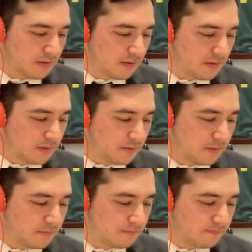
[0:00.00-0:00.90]

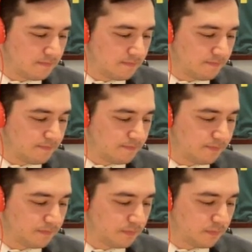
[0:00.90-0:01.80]

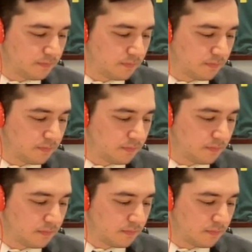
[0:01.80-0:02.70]

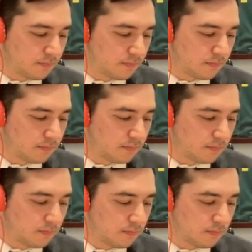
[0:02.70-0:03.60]

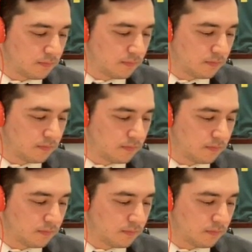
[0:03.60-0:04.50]

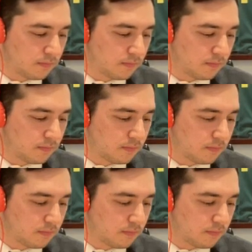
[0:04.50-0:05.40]

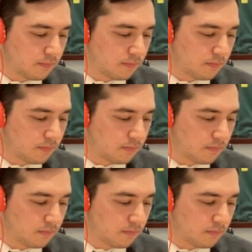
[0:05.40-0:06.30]

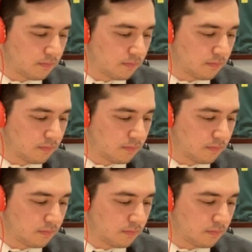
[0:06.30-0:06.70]
[no speech]